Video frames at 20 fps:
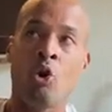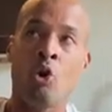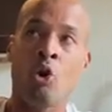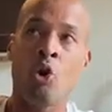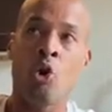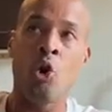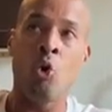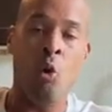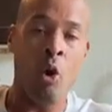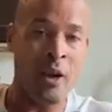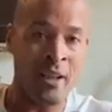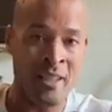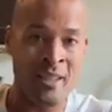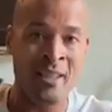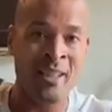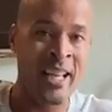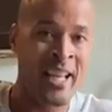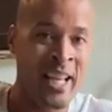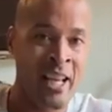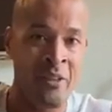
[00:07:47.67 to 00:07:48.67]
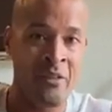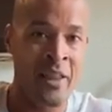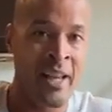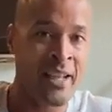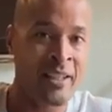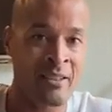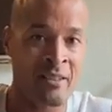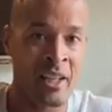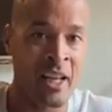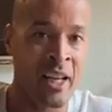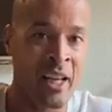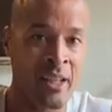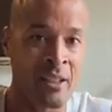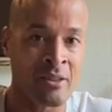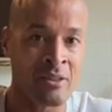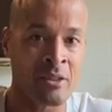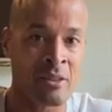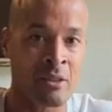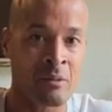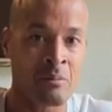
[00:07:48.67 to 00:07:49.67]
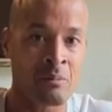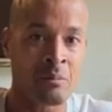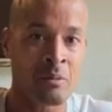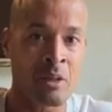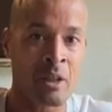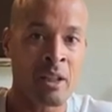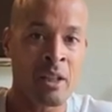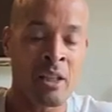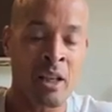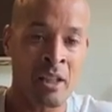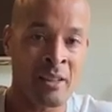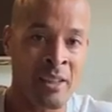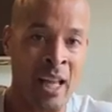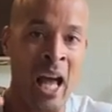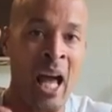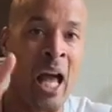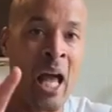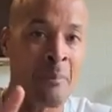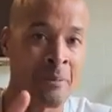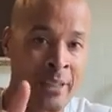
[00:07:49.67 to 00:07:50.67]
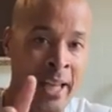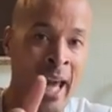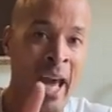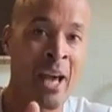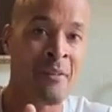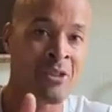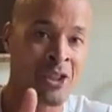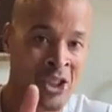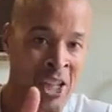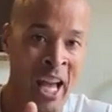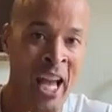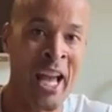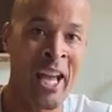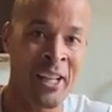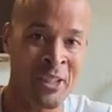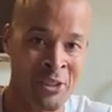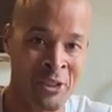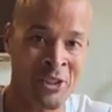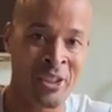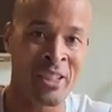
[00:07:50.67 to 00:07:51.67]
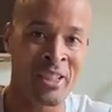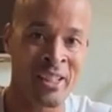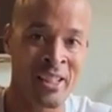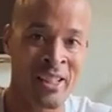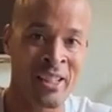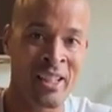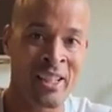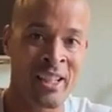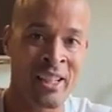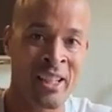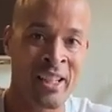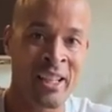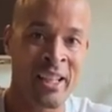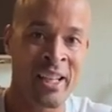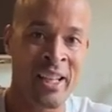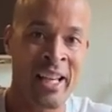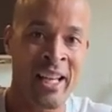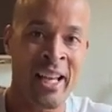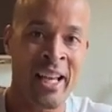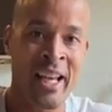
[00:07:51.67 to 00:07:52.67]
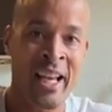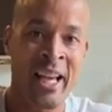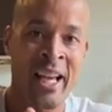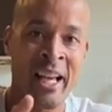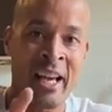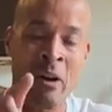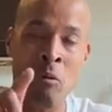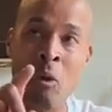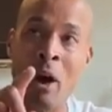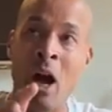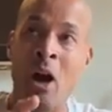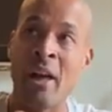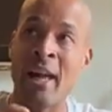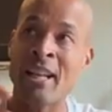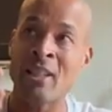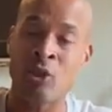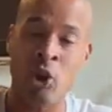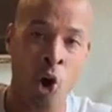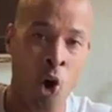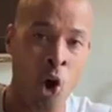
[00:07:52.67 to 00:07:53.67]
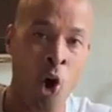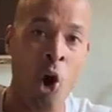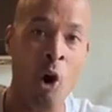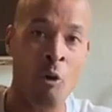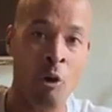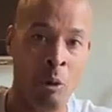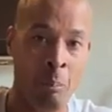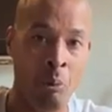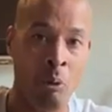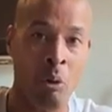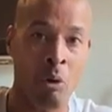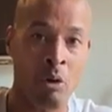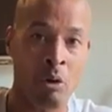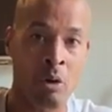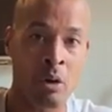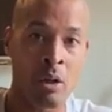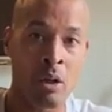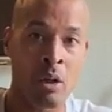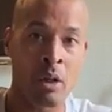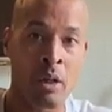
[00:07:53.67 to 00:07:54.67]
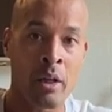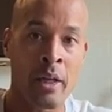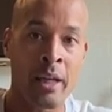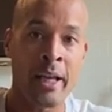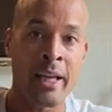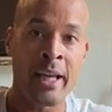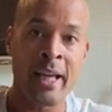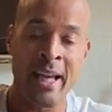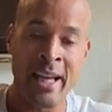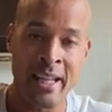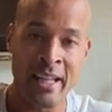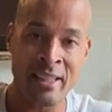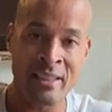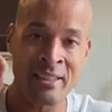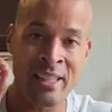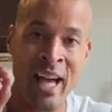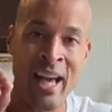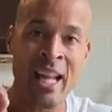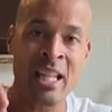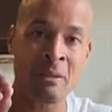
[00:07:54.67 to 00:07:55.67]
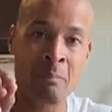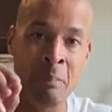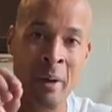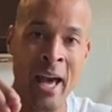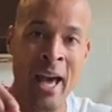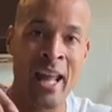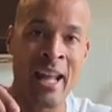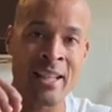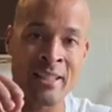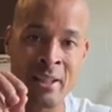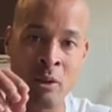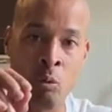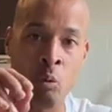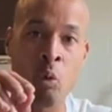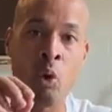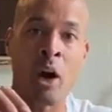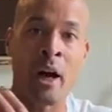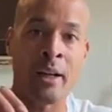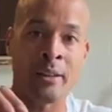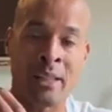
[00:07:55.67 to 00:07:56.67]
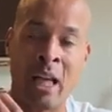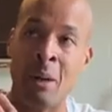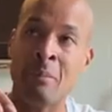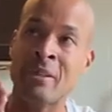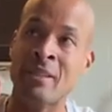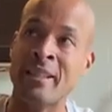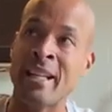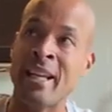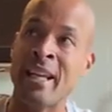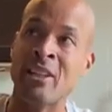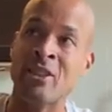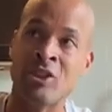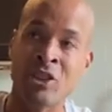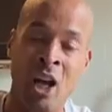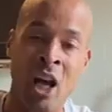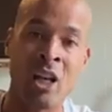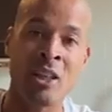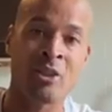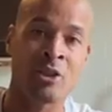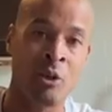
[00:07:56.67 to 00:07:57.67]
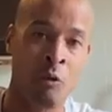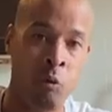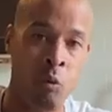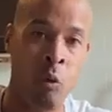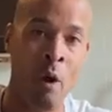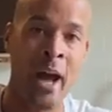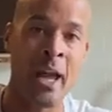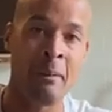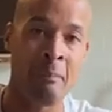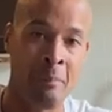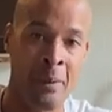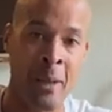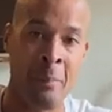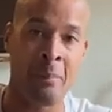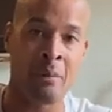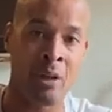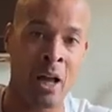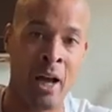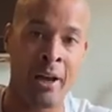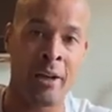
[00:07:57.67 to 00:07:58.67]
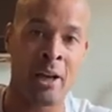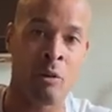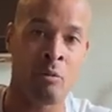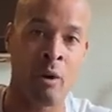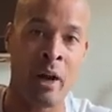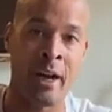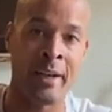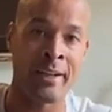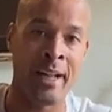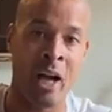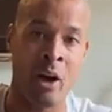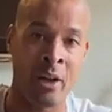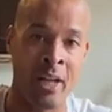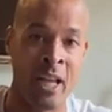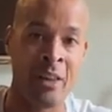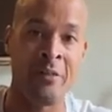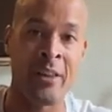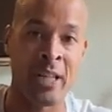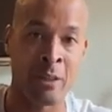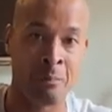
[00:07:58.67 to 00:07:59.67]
who are seeing these things, times have changed. While it's horrible, it is not as bad as it was. I'm seeing tons of white people out here right now in these